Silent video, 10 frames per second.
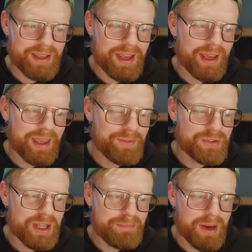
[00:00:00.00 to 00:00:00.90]
yeah, give
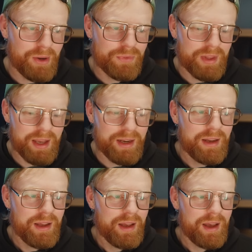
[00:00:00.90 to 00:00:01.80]
us that mountain.
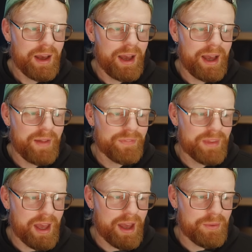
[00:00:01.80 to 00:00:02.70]
And
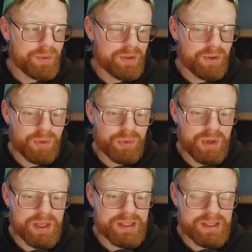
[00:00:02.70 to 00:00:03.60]
we do
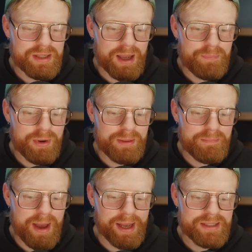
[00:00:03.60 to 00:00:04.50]
3 separate
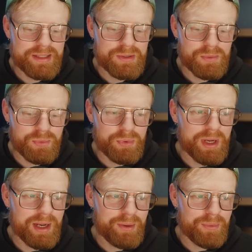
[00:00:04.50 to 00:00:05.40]
masks.
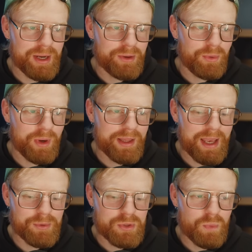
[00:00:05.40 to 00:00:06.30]
Really, really cool. It
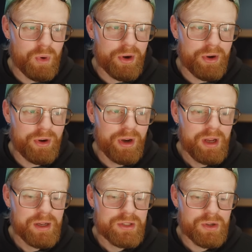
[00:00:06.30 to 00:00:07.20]
gave us water,
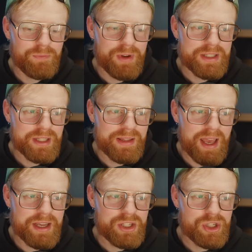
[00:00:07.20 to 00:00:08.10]
some
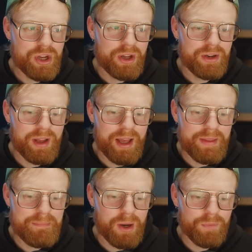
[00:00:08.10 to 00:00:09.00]
vegetation, and
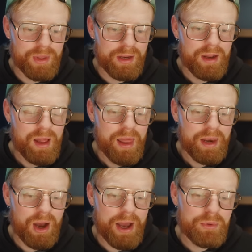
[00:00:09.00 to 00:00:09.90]
the mountain.
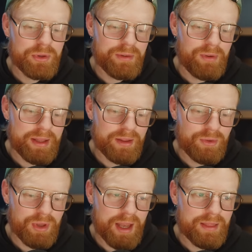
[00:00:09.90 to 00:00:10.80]
Now, I would have liked
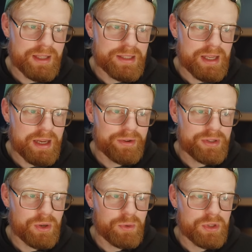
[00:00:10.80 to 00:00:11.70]
to get this here,
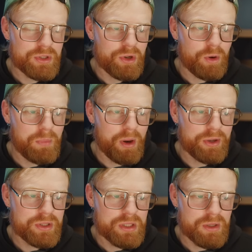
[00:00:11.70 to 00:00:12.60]
so we just go
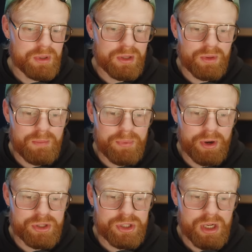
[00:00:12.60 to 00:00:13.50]
plus, we can do the
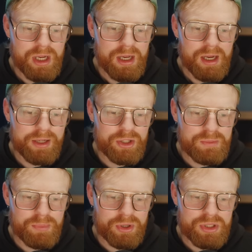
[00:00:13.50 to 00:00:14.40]
brush, and
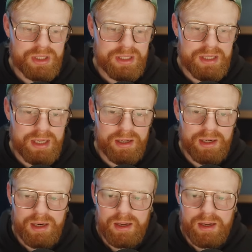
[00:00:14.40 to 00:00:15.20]
just brush this here.